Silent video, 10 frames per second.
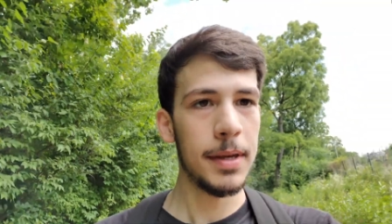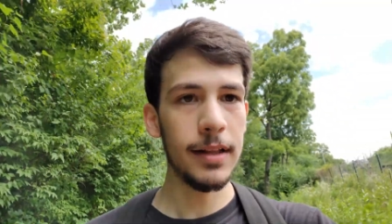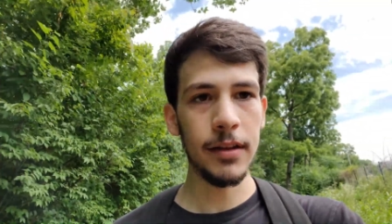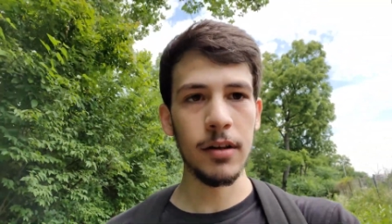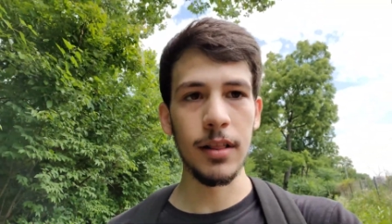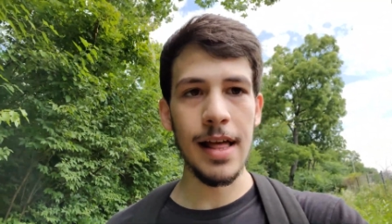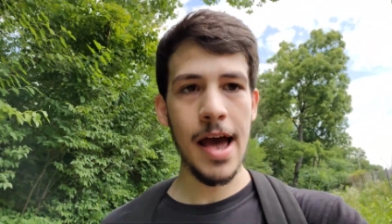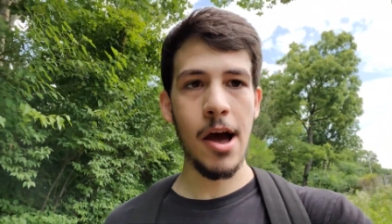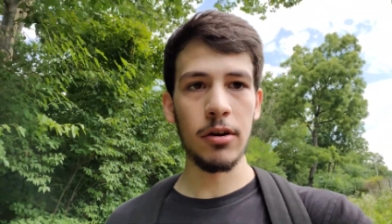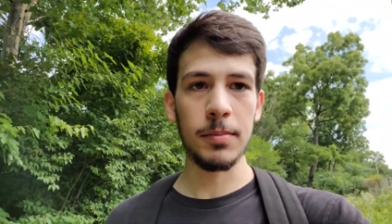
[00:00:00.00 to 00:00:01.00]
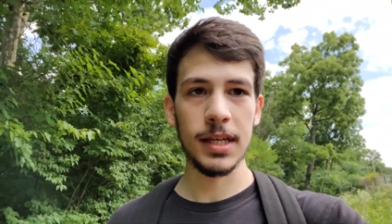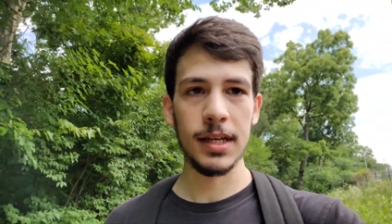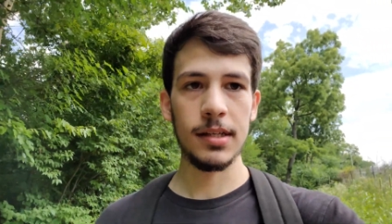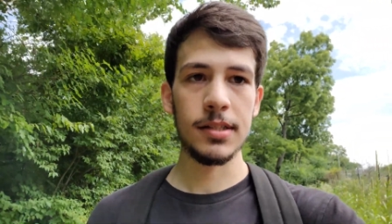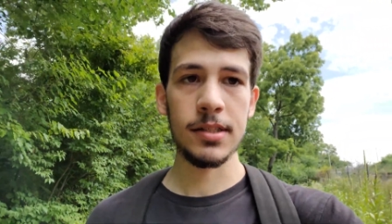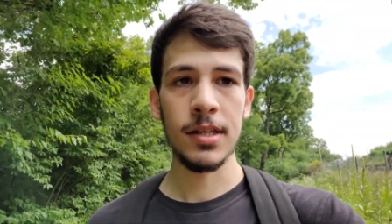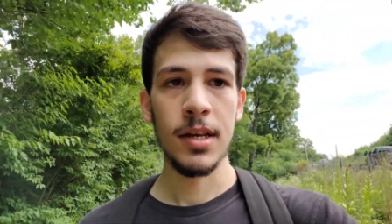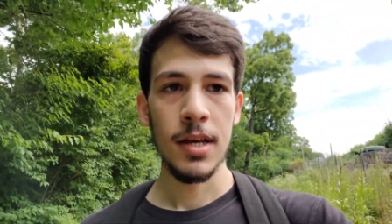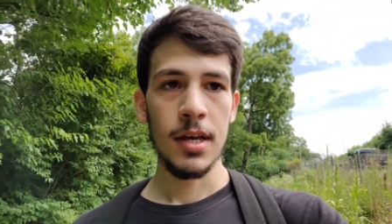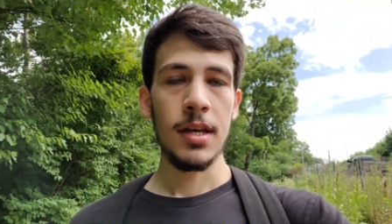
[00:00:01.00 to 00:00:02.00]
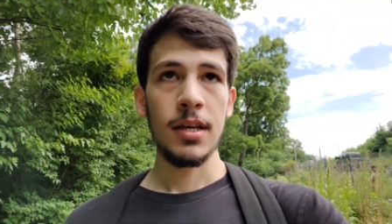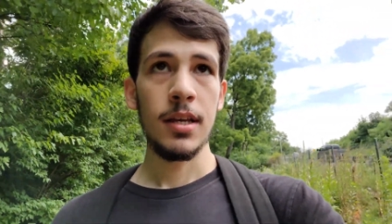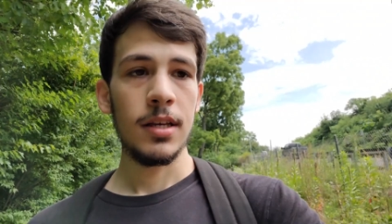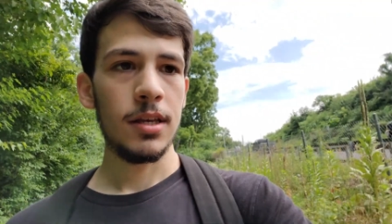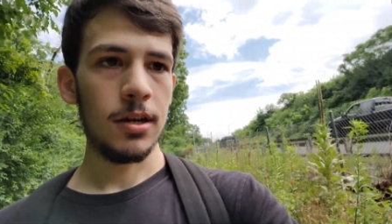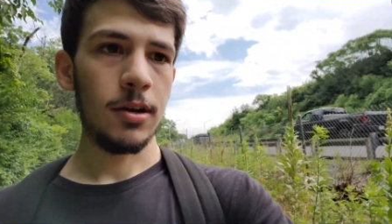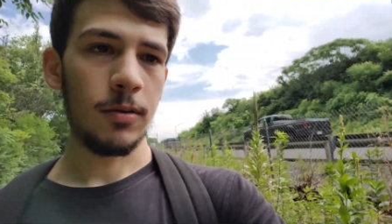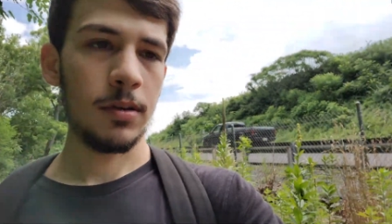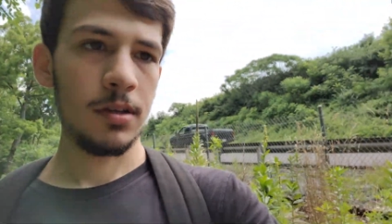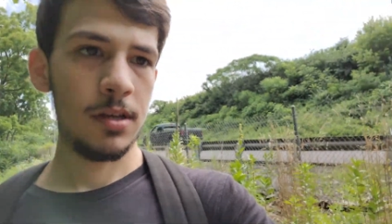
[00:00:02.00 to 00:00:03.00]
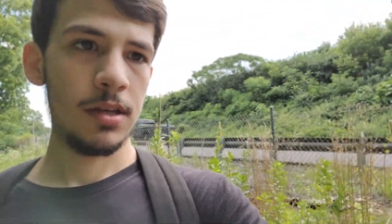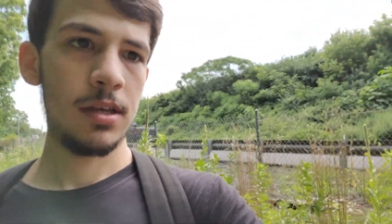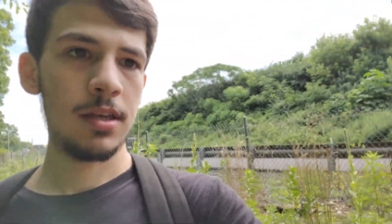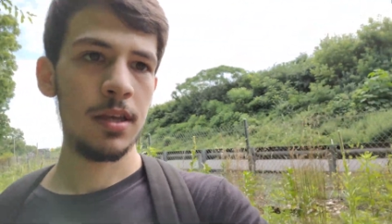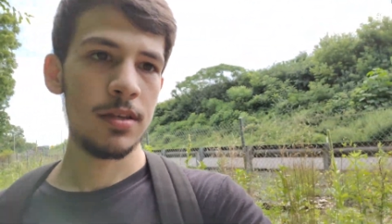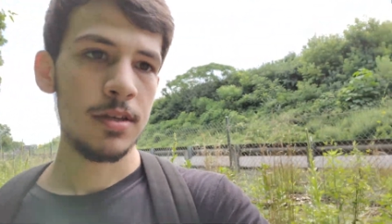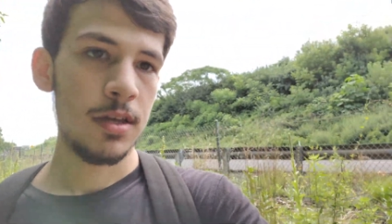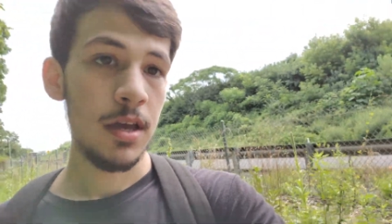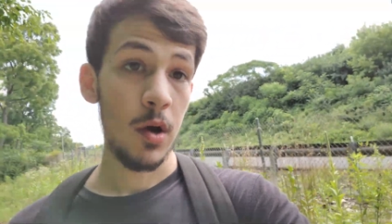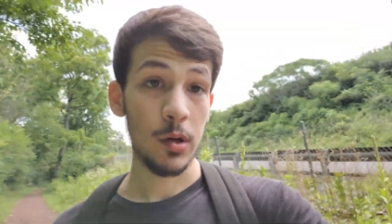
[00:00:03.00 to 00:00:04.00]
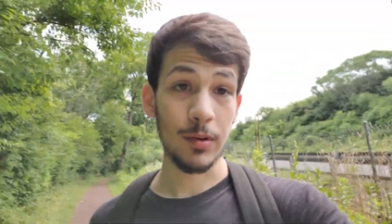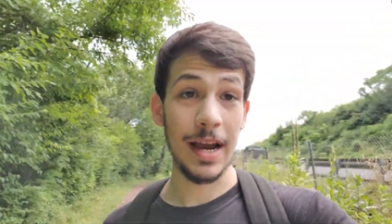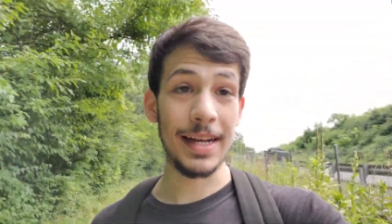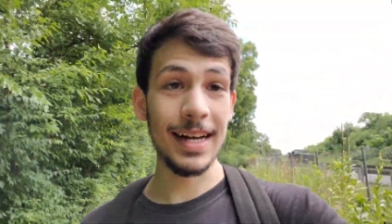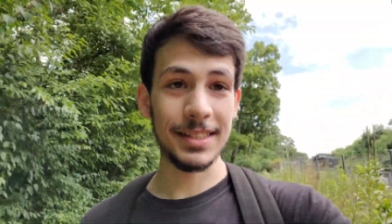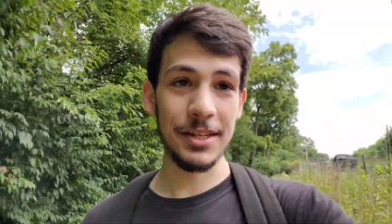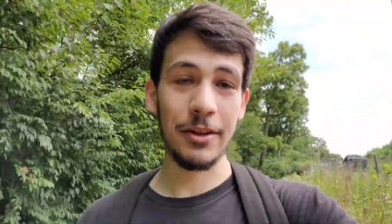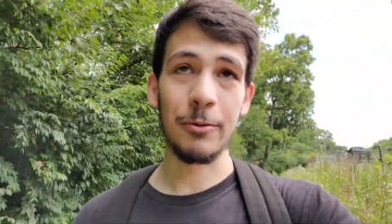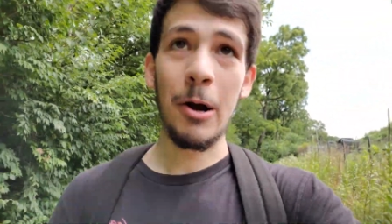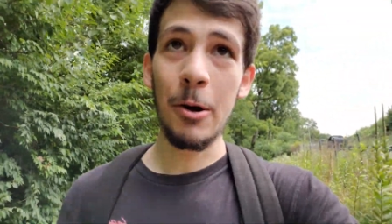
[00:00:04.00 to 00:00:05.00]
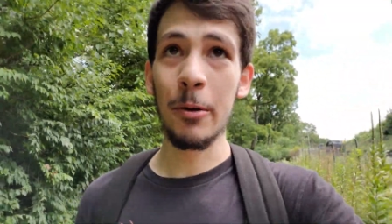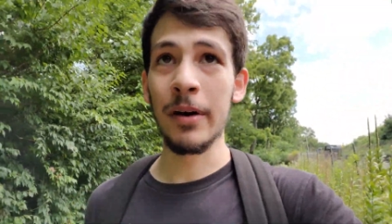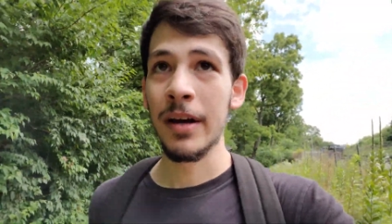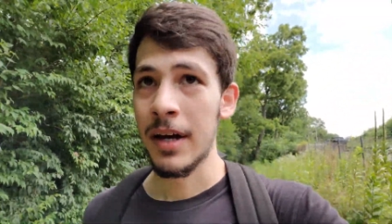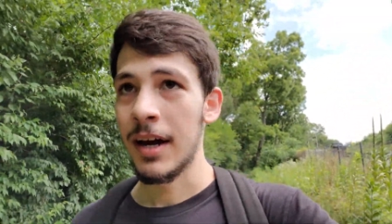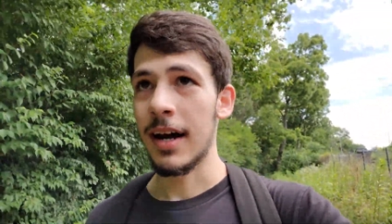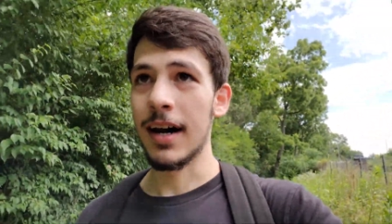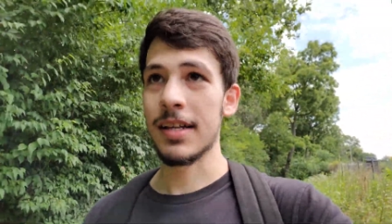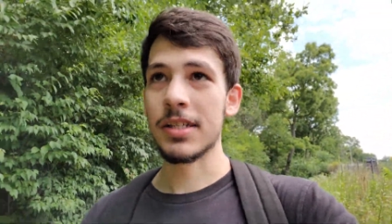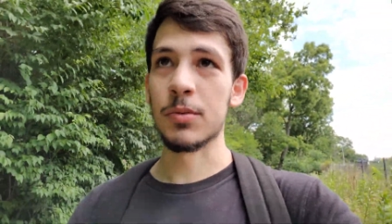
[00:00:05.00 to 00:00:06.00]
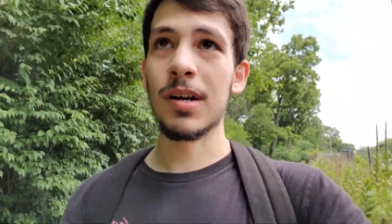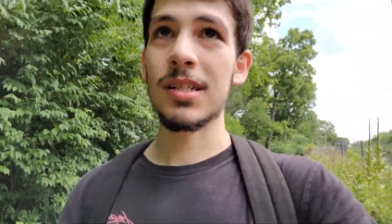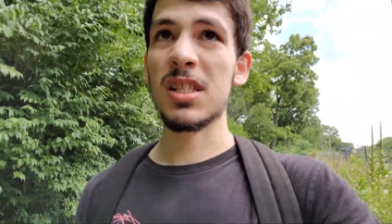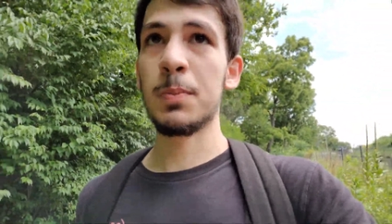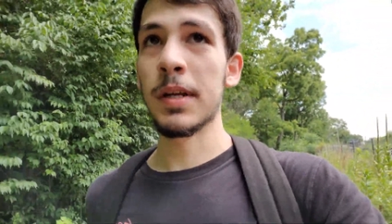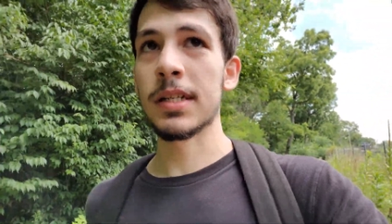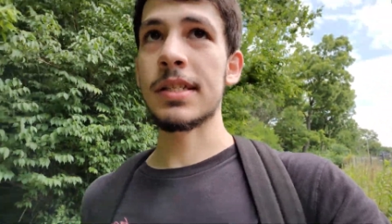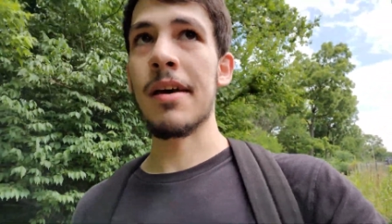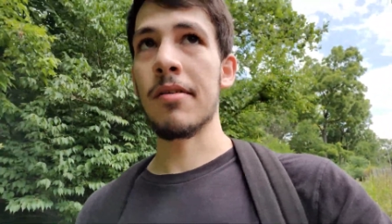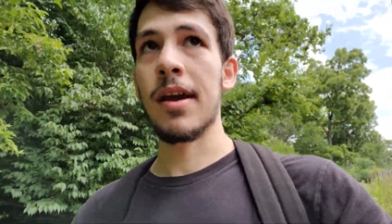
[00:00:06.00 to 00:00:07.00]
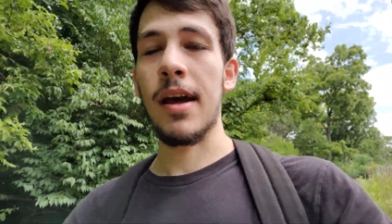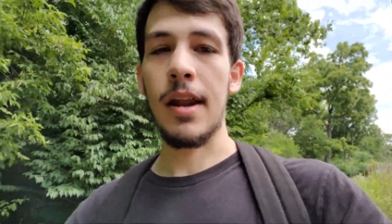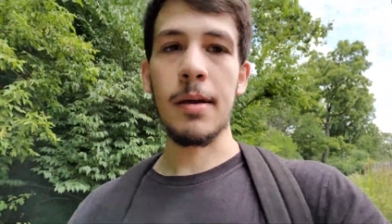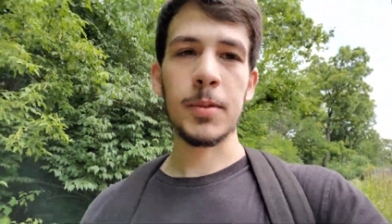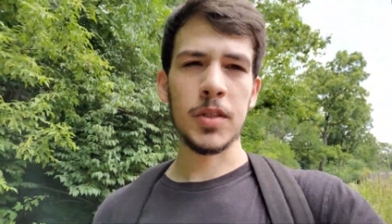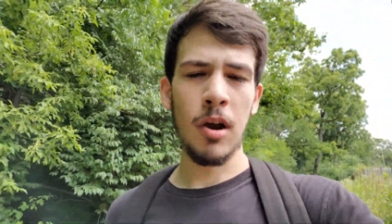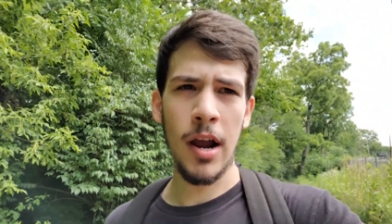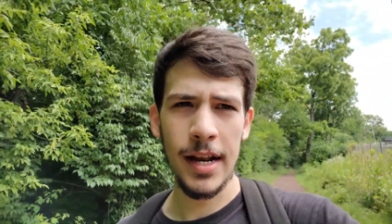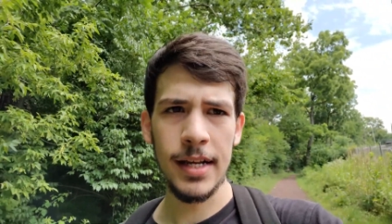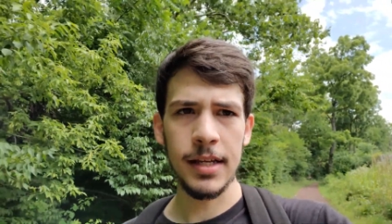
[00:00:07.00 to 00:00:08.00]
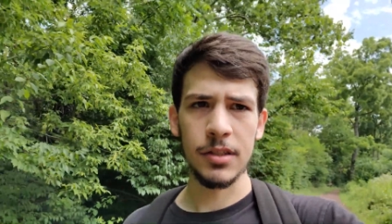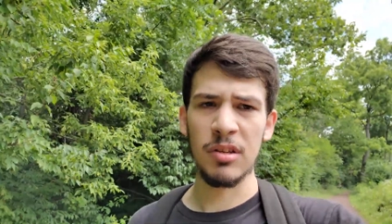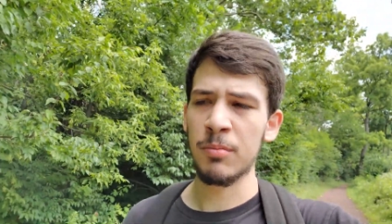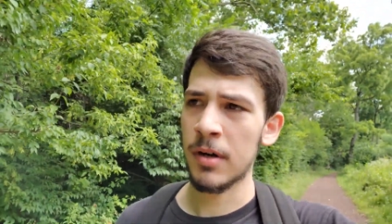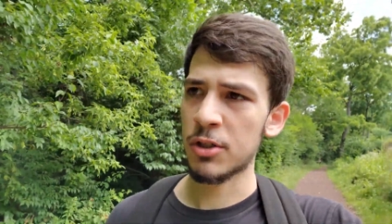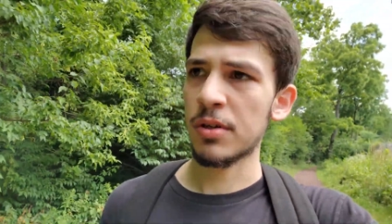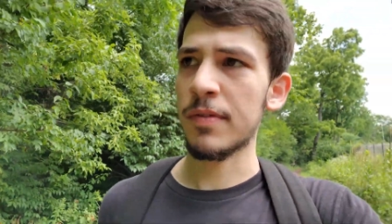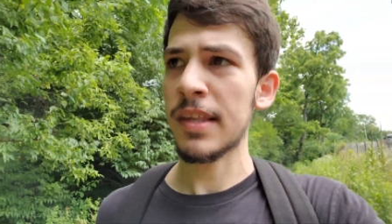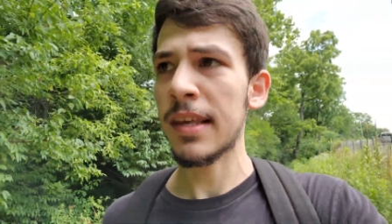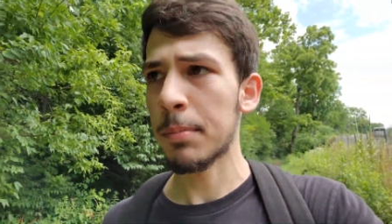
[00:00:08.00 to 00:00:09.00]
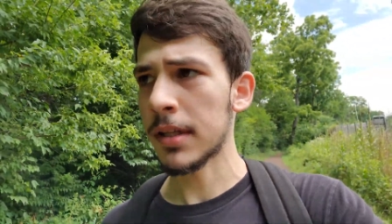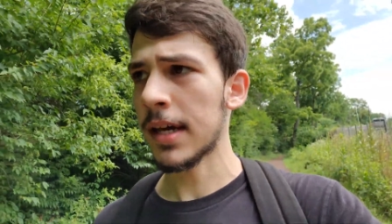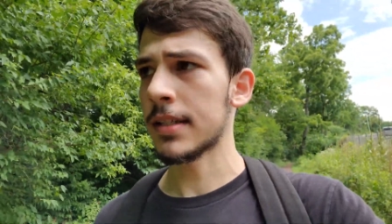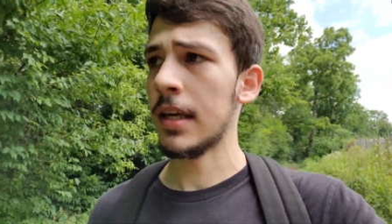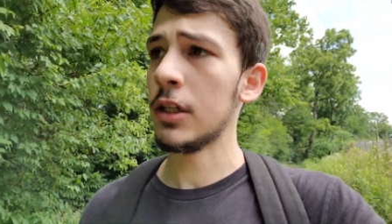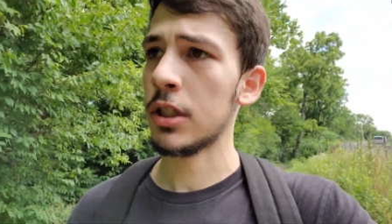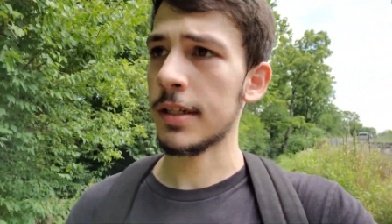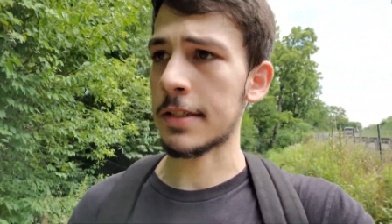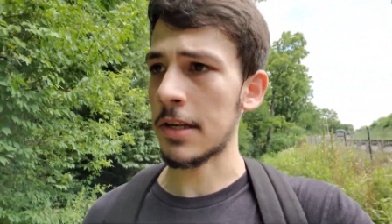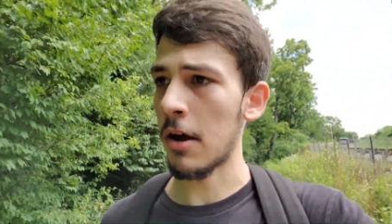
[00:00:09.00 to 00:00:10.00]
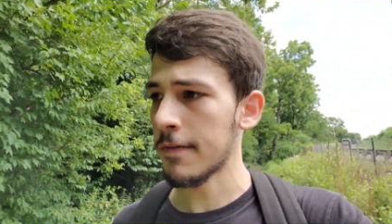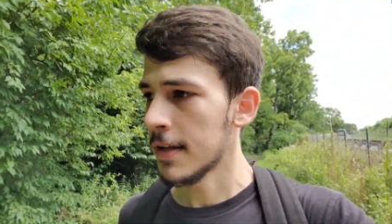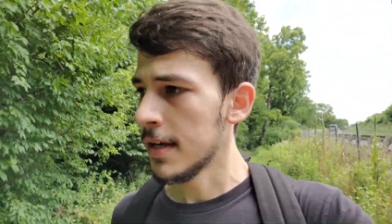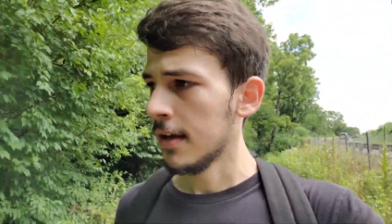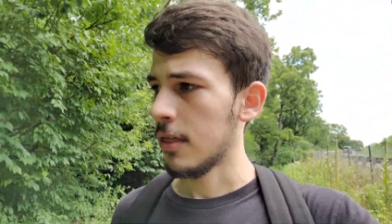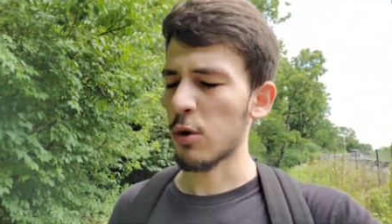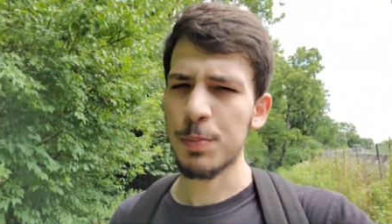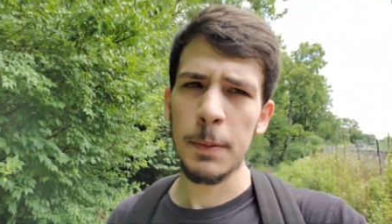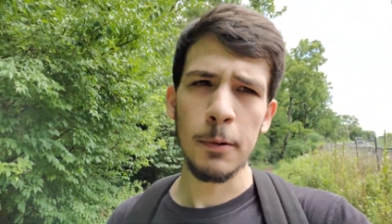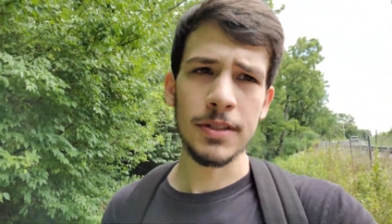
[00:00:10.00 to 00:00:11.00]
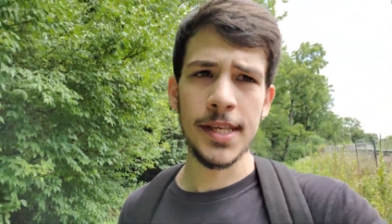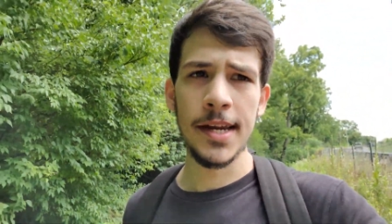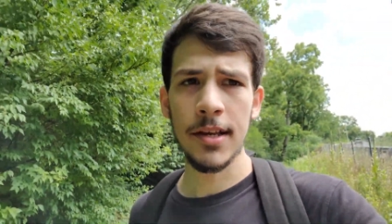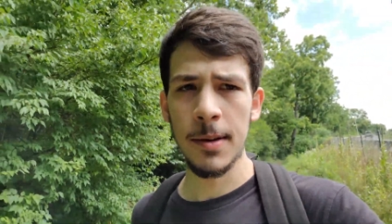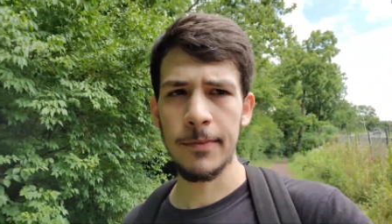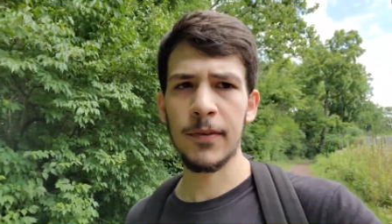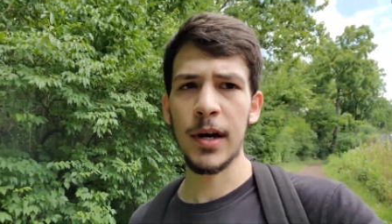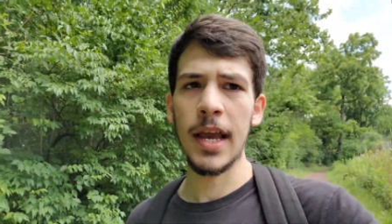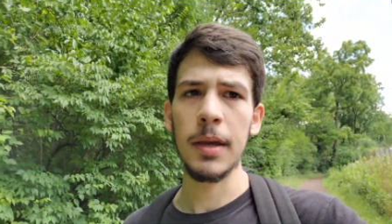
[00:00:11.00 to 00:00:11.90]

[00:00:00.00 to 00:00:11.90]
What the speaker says: a little loud because, you know, we're right next to the road. This is where it spit us out at. I'm sorry I didn't get too much of the plantation itself. There were people setting up for a